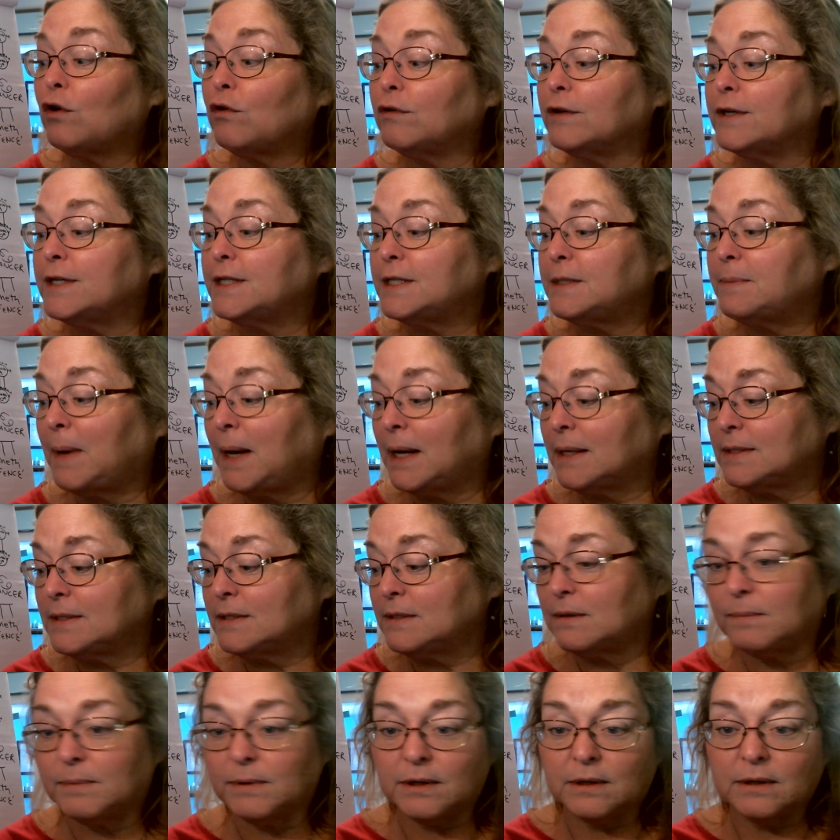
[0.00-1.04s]

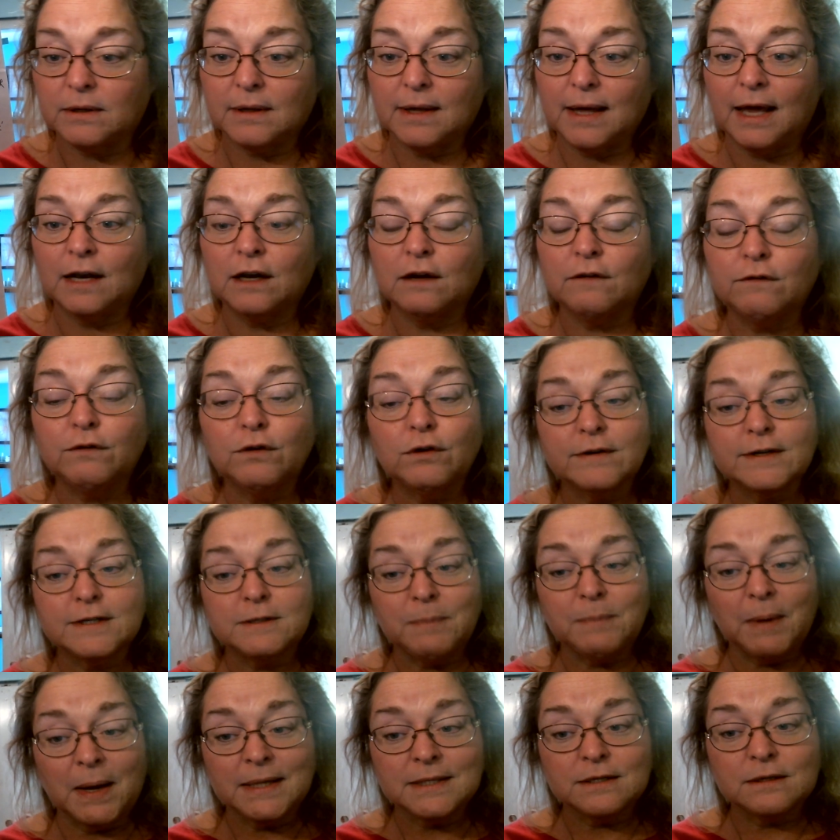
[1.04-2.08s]
responsible. And if you're
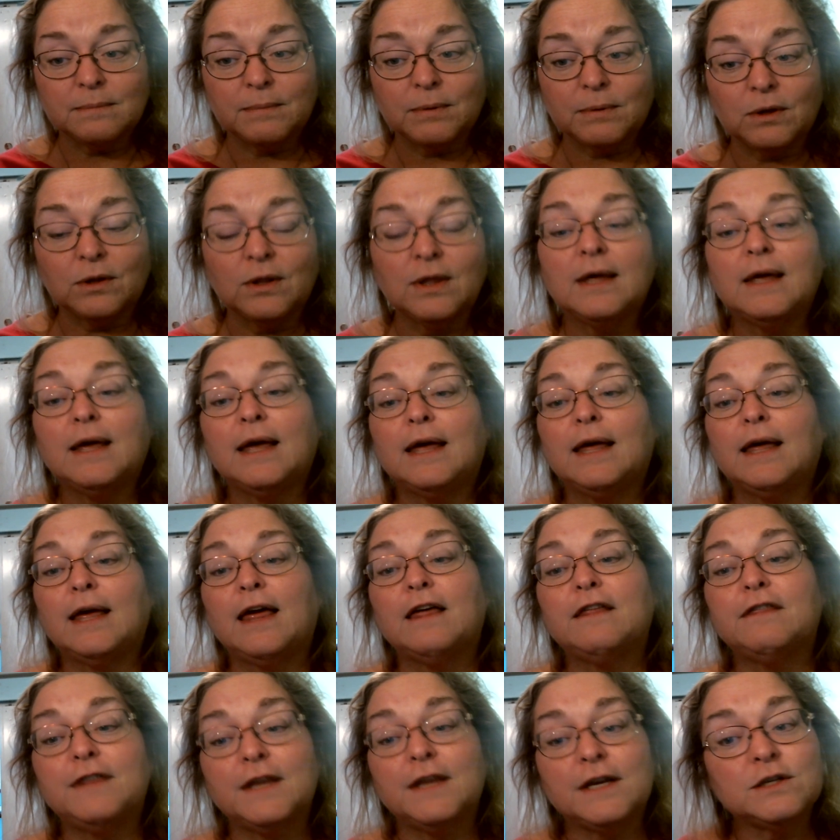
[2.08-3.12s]
responsible,
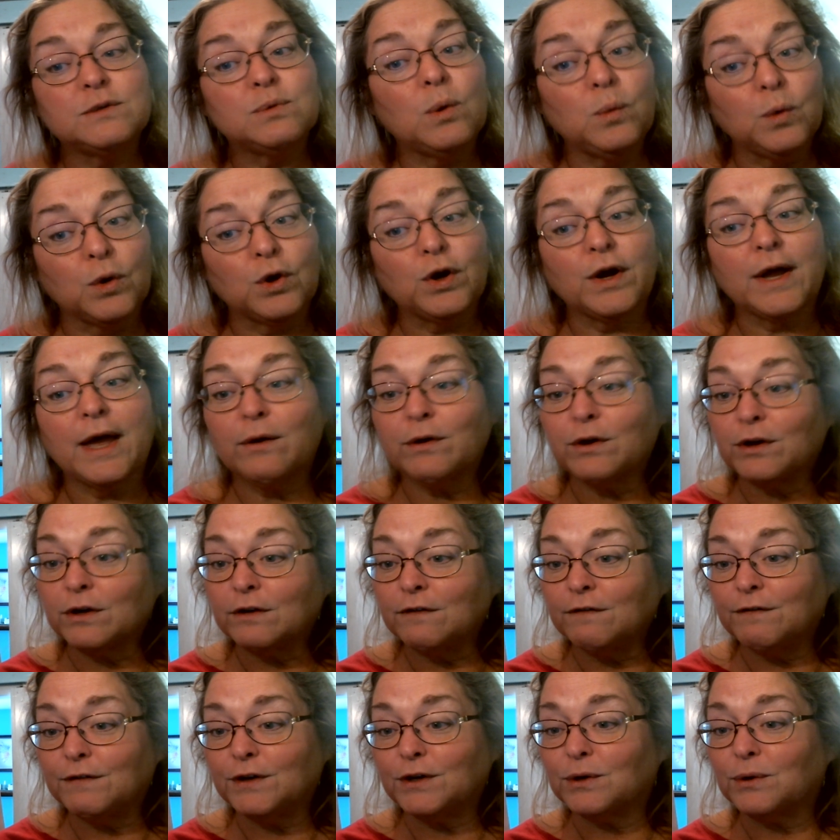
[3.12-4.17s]
things will work out good
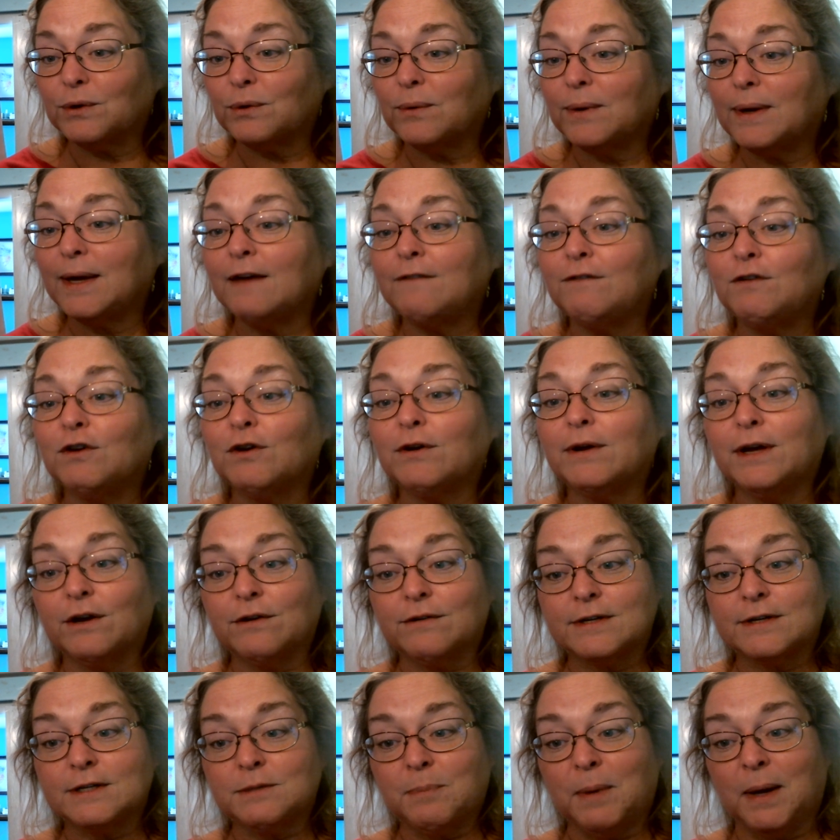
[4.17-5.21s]
for you. If you're
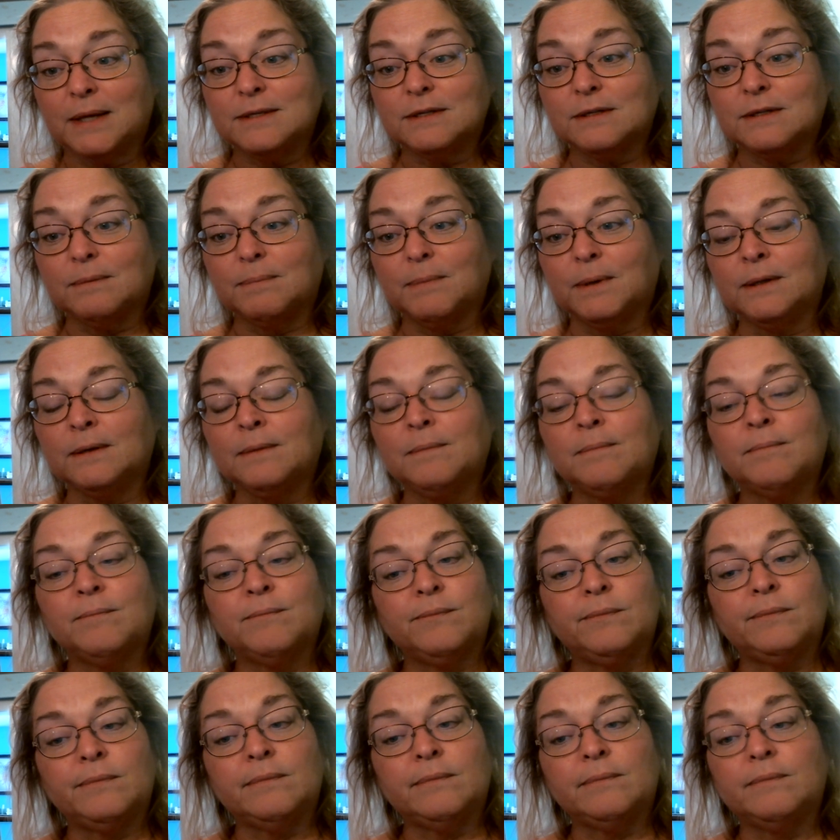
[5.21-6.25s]
irresponsible,
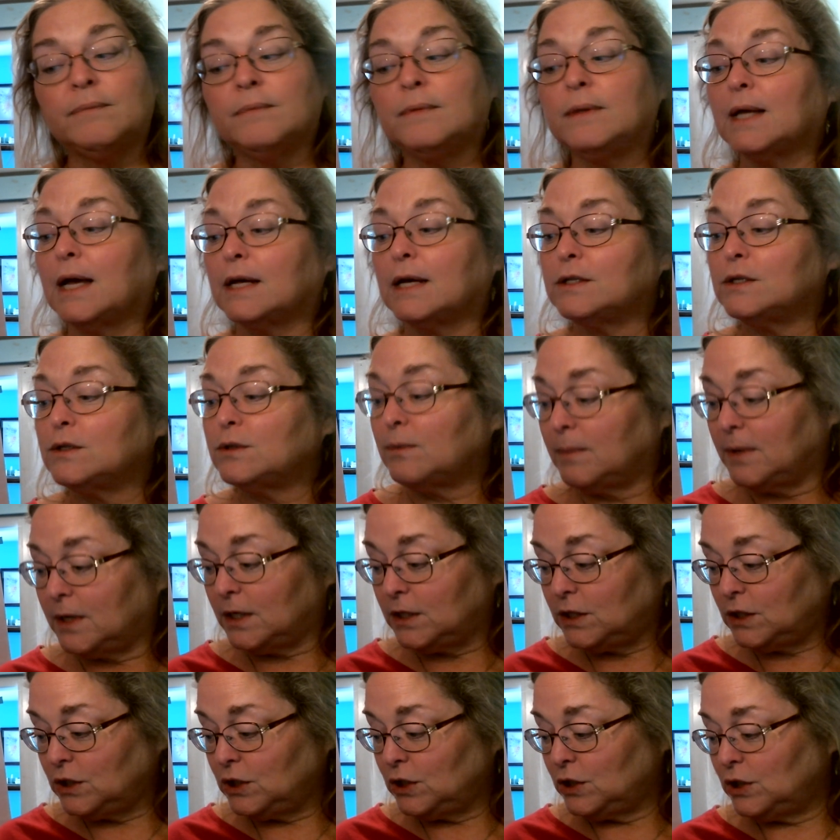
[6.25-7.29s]
not so
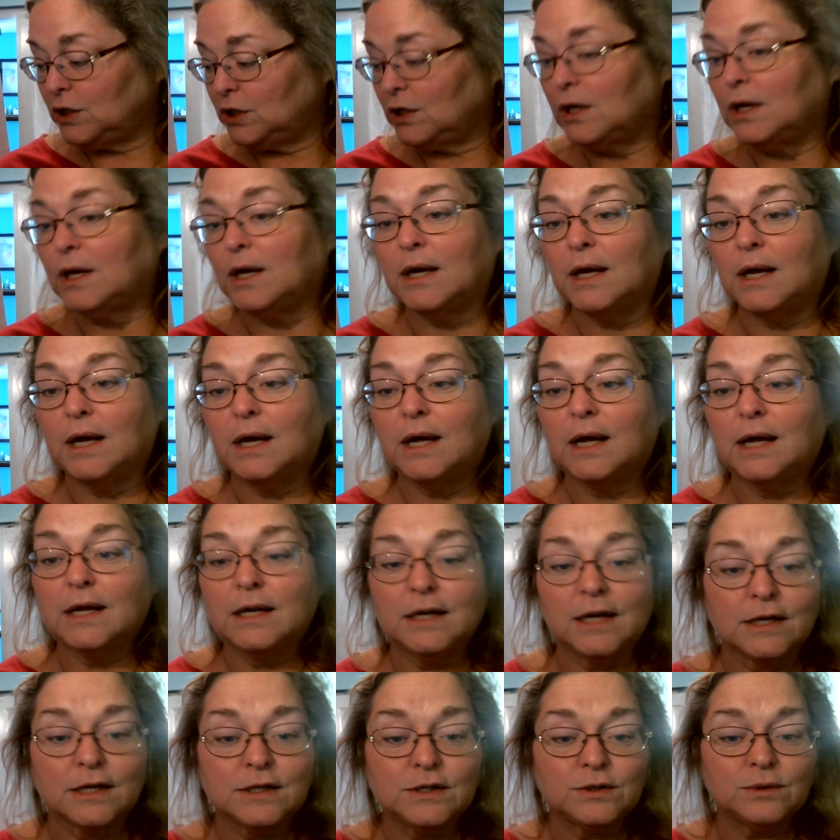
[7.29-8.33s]
much.
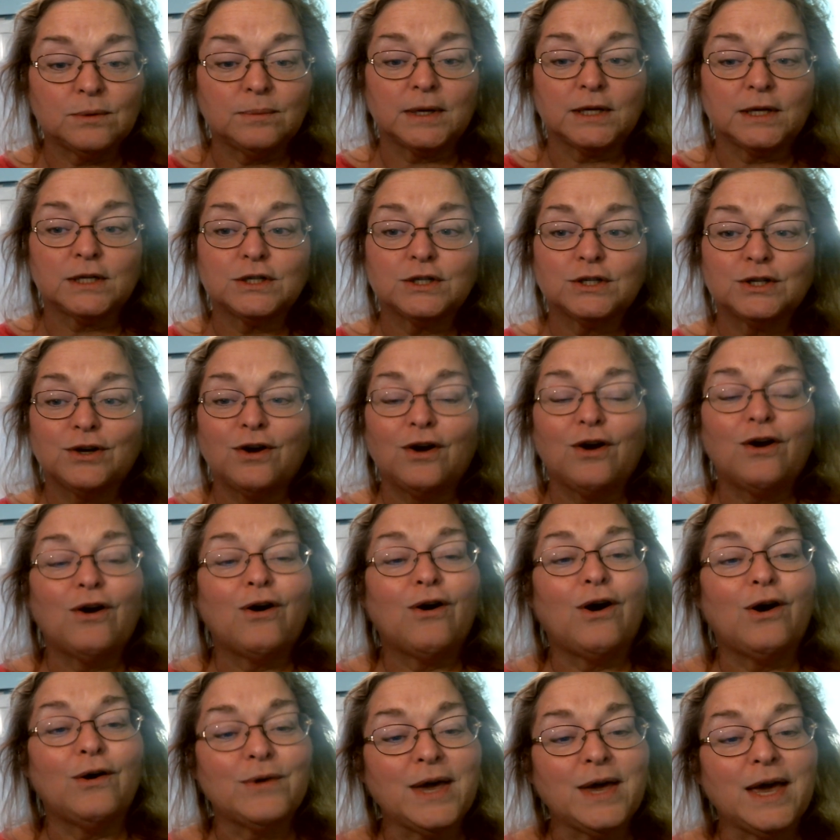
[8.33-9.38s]
Not so much.
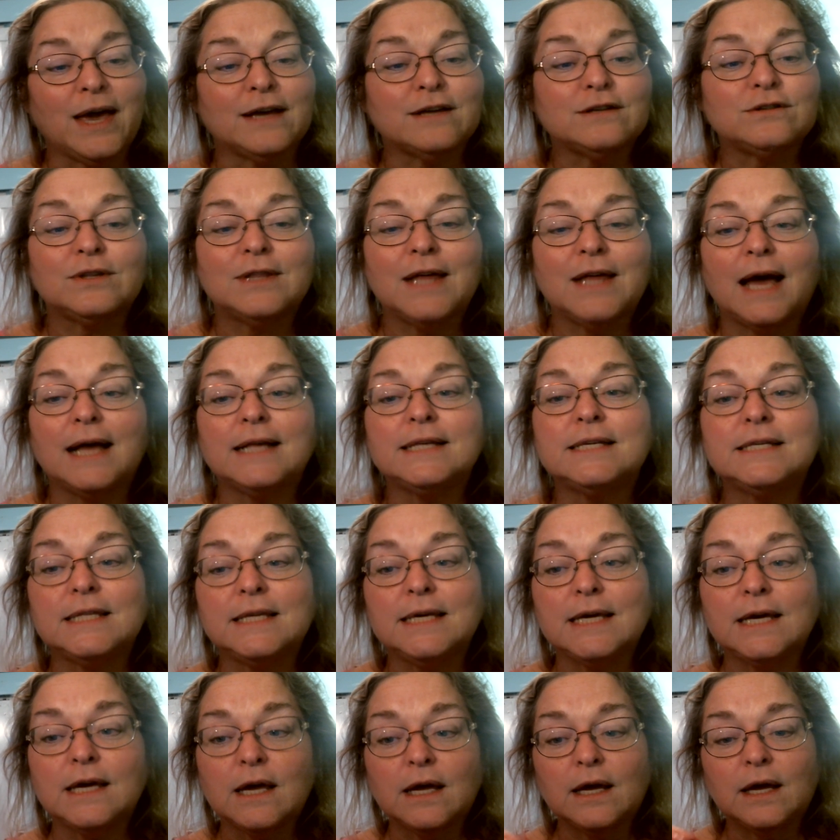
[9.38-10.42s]
Okay, so that's
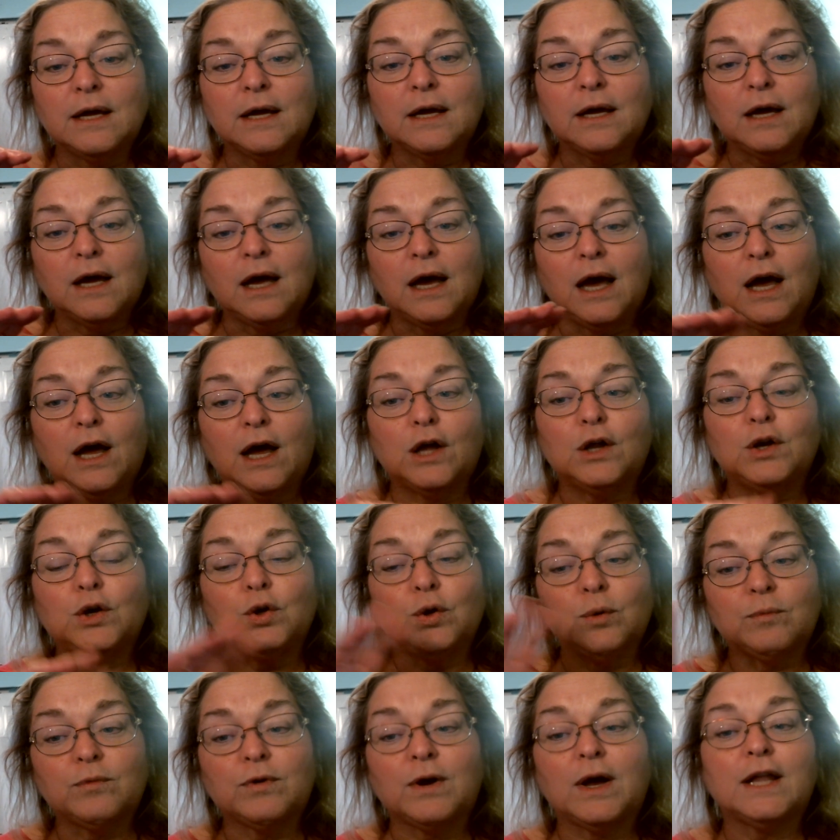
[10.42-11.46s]
the
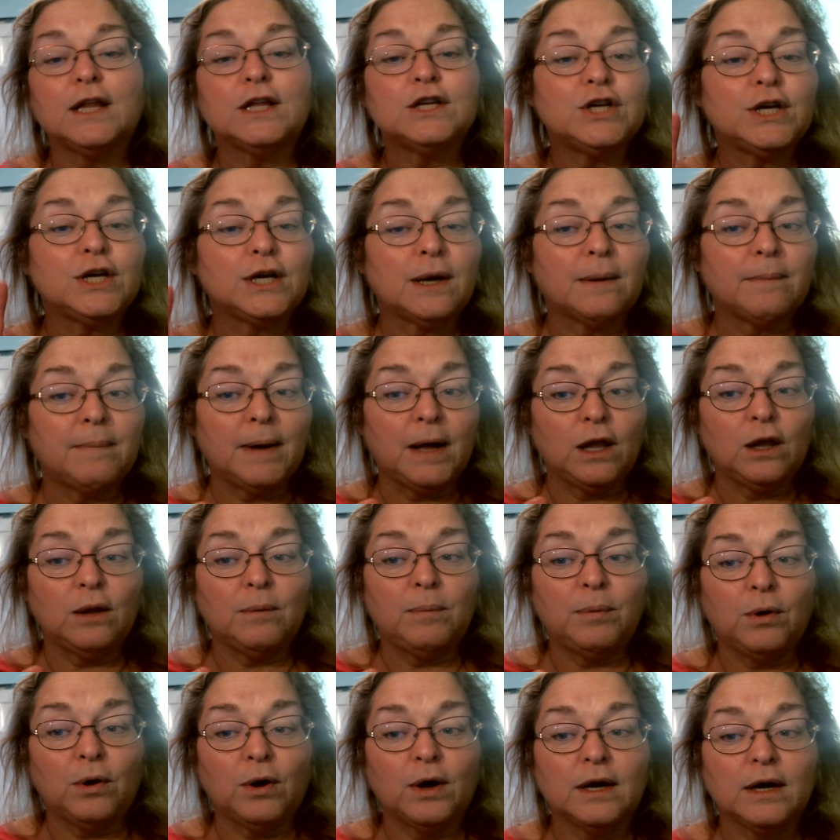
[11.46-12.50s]
numerology Kabbalah
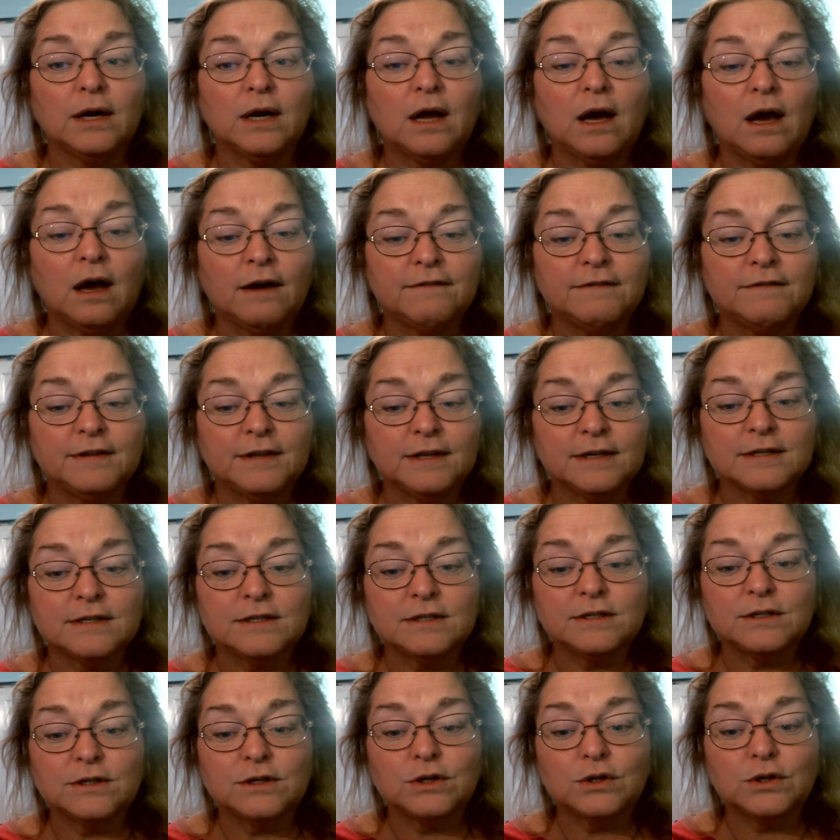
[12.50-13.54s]
part of
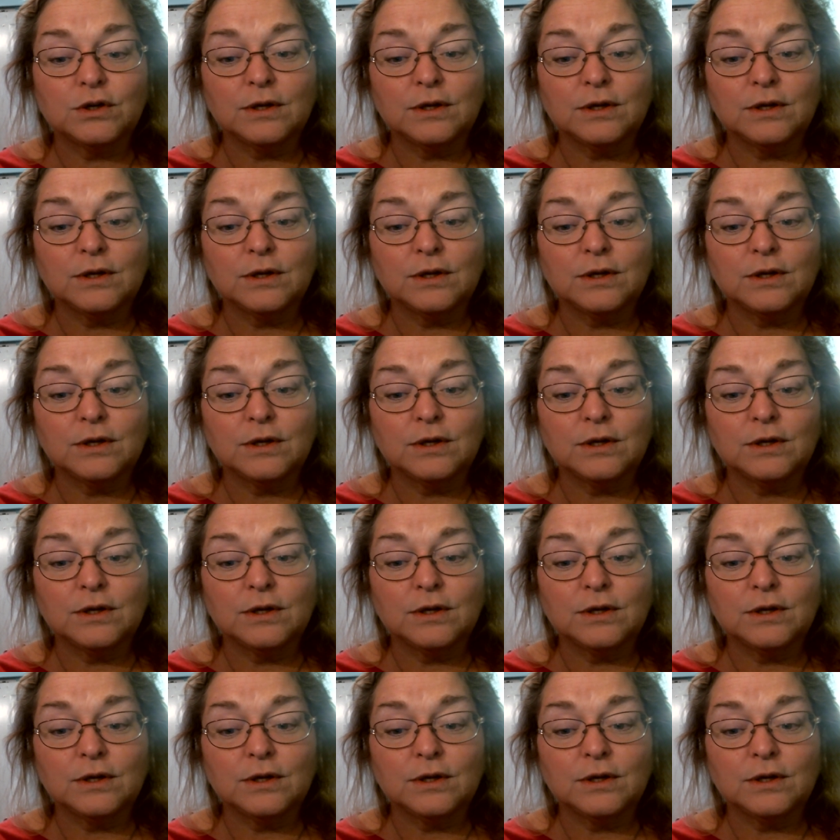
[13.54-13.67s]
this